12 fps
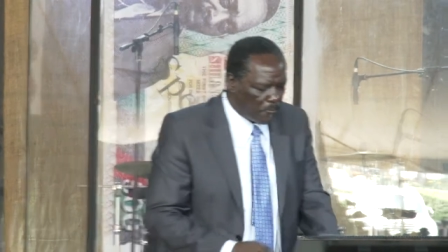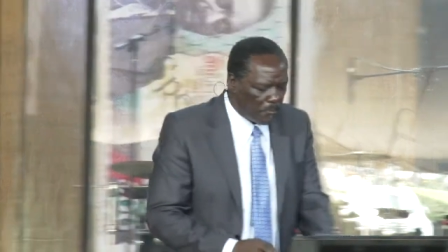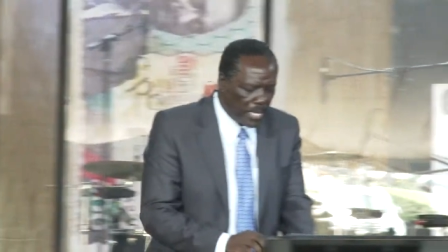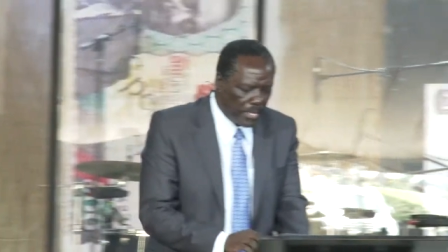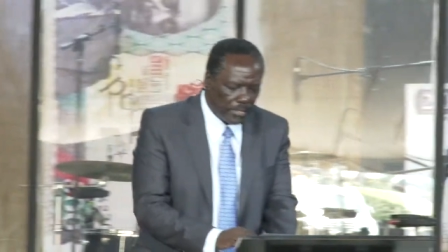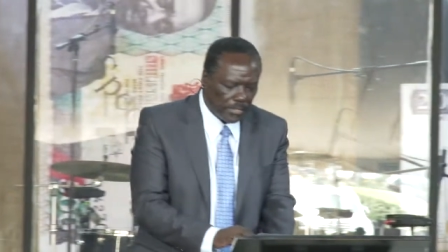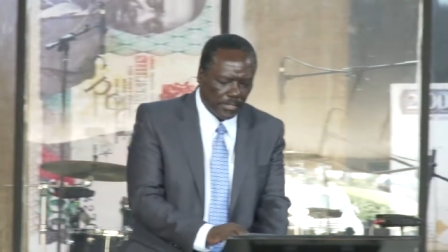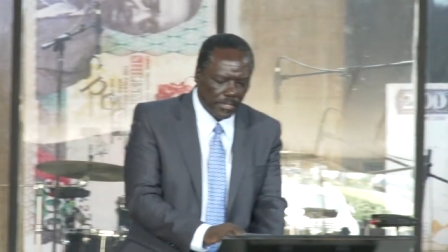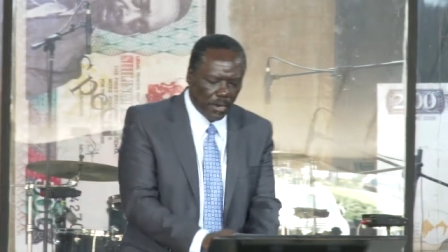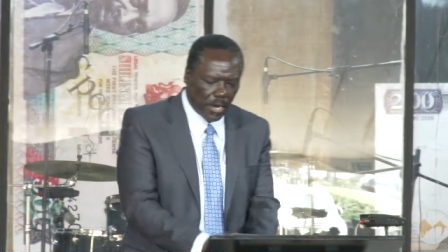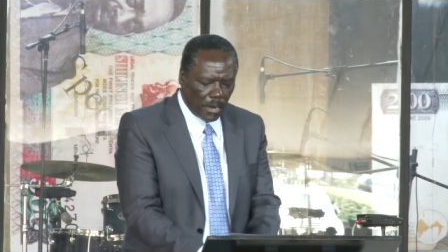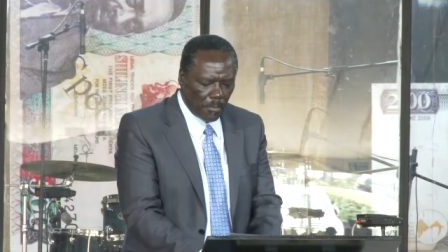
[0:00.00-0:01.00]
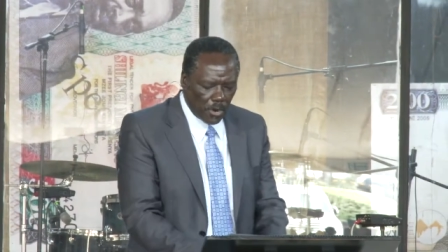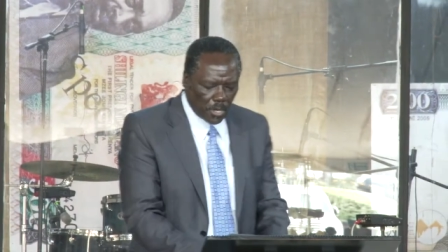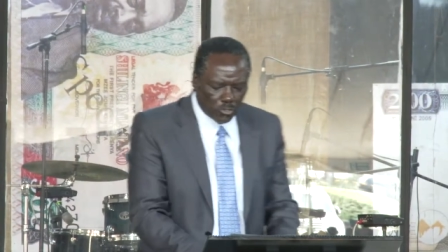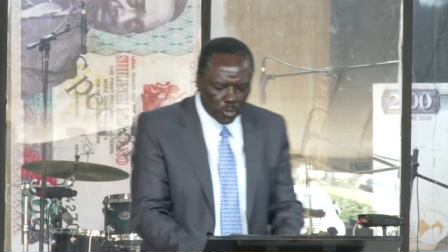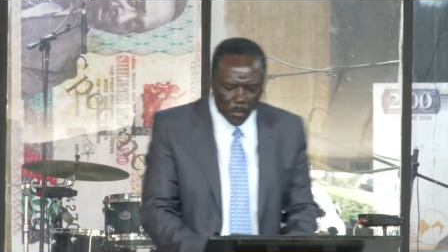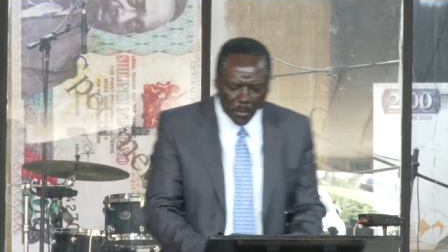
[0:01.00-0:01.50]
of bills,
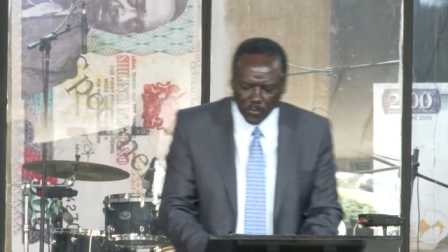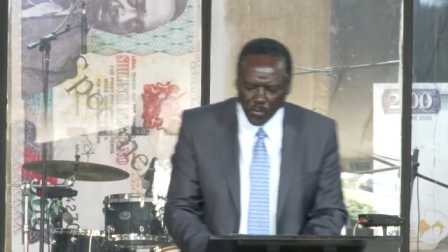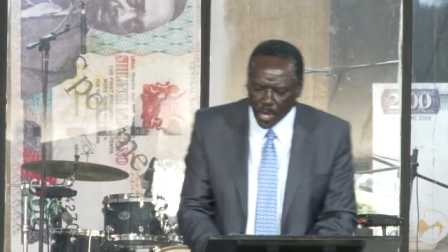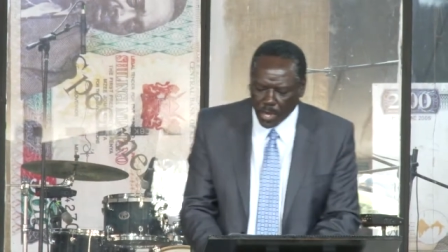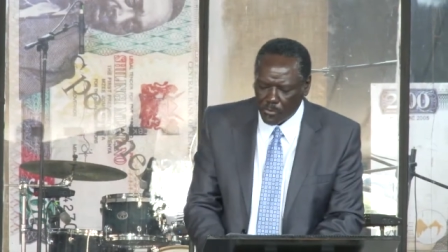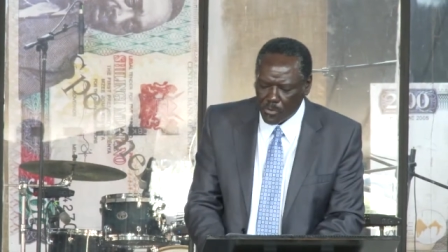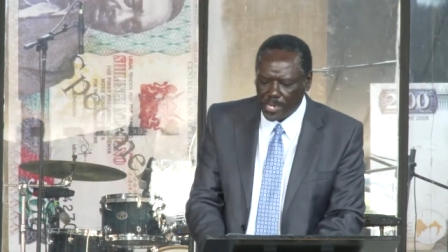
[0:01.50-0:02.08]
on top of